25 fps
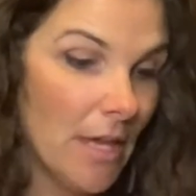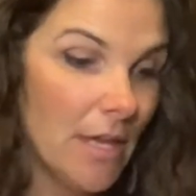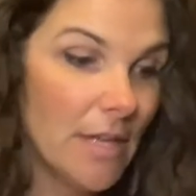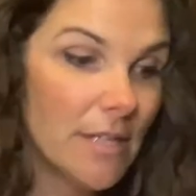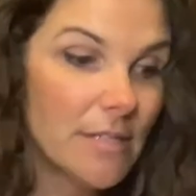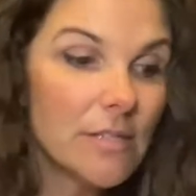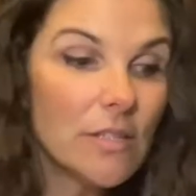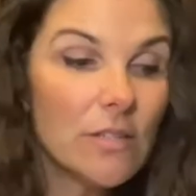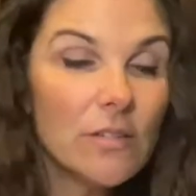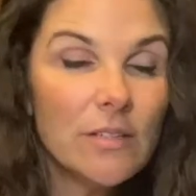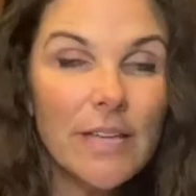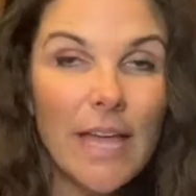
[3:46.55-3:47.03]

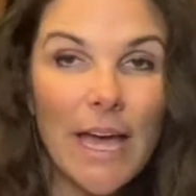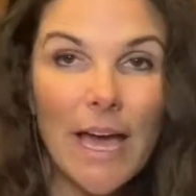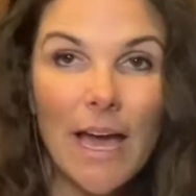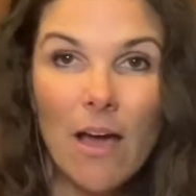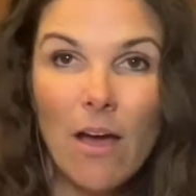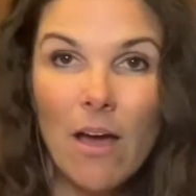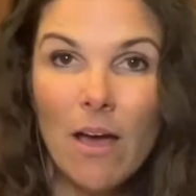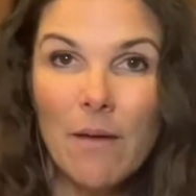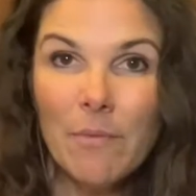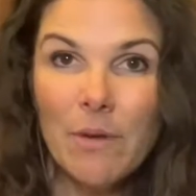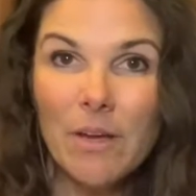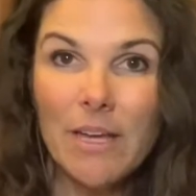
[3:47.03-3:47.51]
So
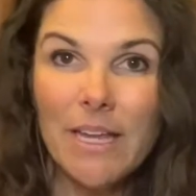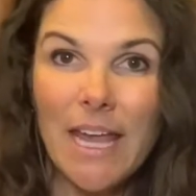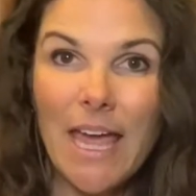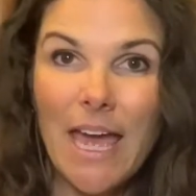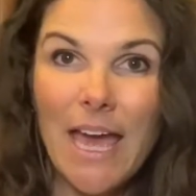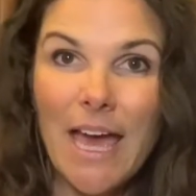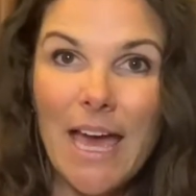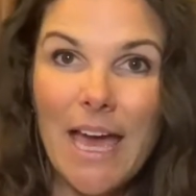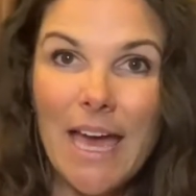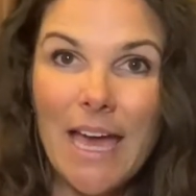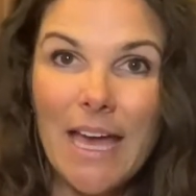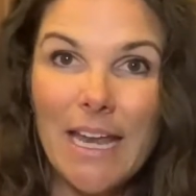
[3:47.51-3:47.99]
now I'm going to
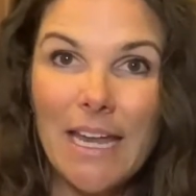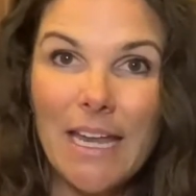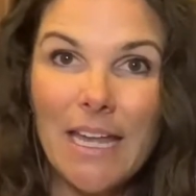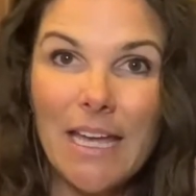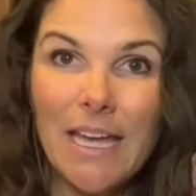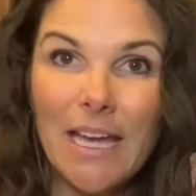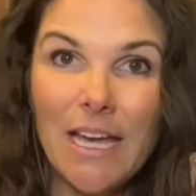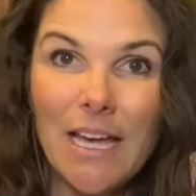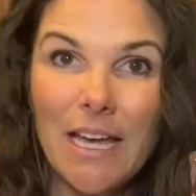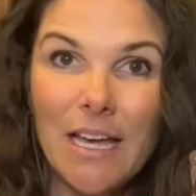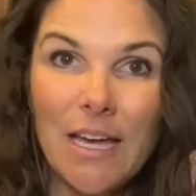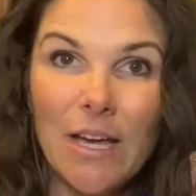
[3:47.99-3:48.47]
add
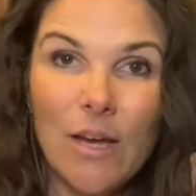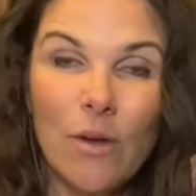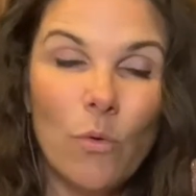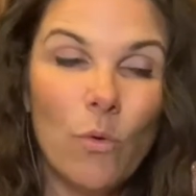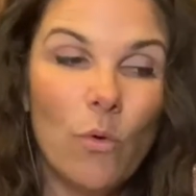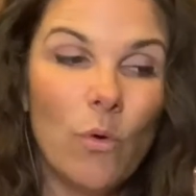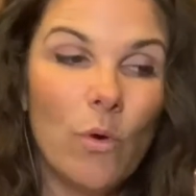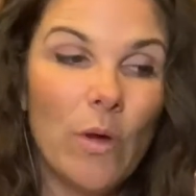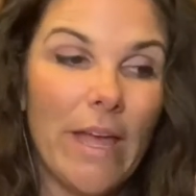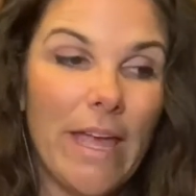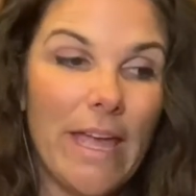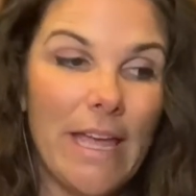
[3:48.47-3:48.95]

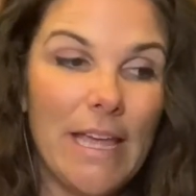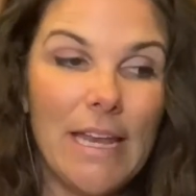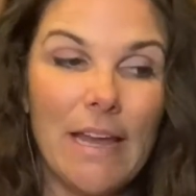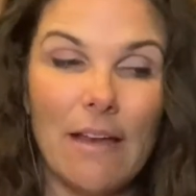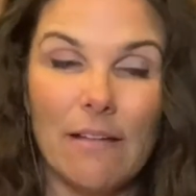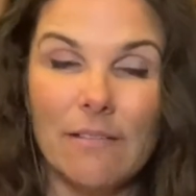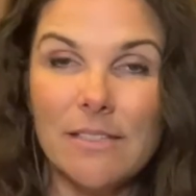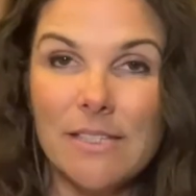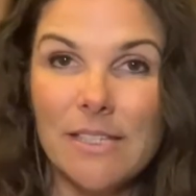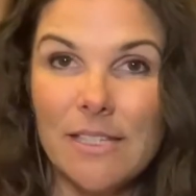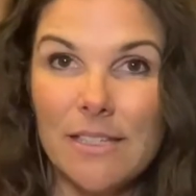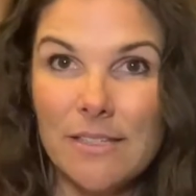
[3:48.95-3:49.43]
8
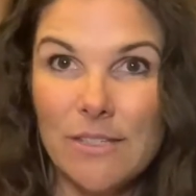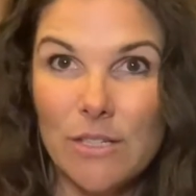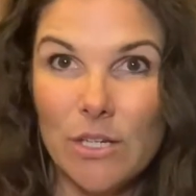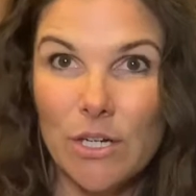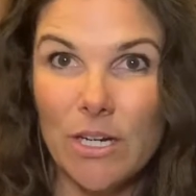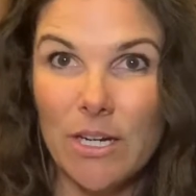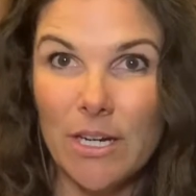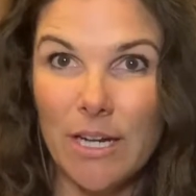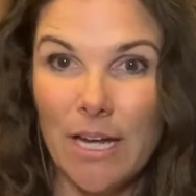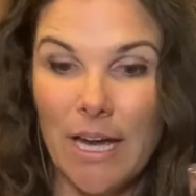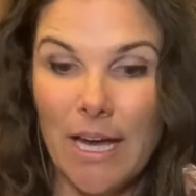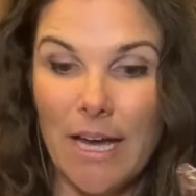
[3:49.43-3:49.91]
ounces or
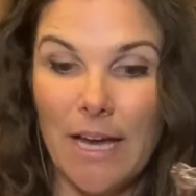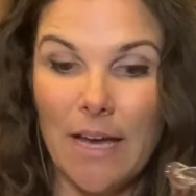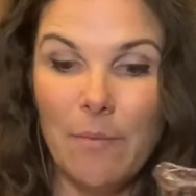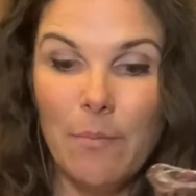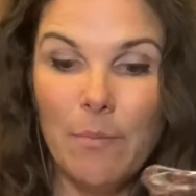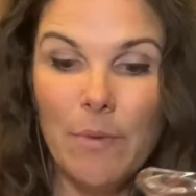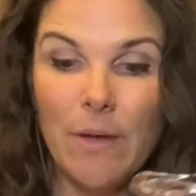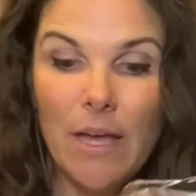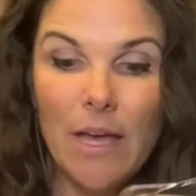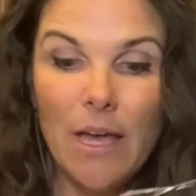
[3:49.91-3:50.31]
a cup